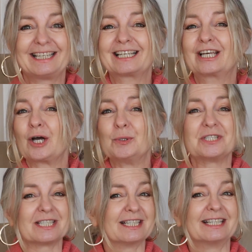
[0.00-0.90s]
It
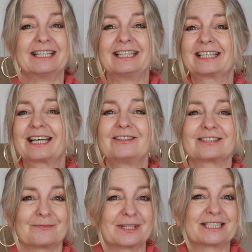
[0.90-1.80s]
goes here, it
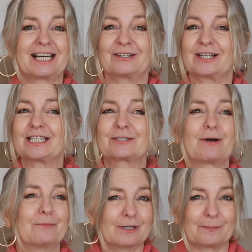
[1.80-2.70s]
goes on my channel, it's
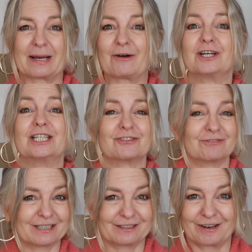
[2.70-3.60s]
what we're about,
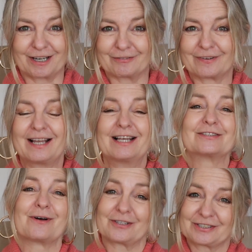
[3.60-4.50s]
it's real life.
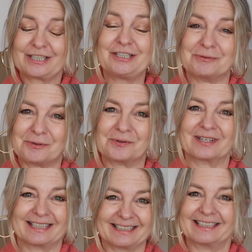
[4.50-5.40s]
So I'll see you
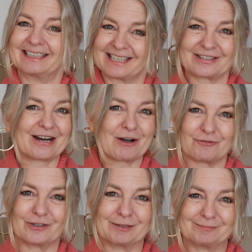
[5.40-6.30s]
all in another
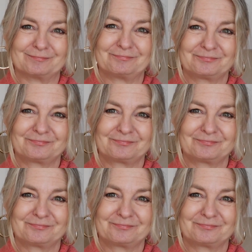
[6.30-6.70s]
outfit.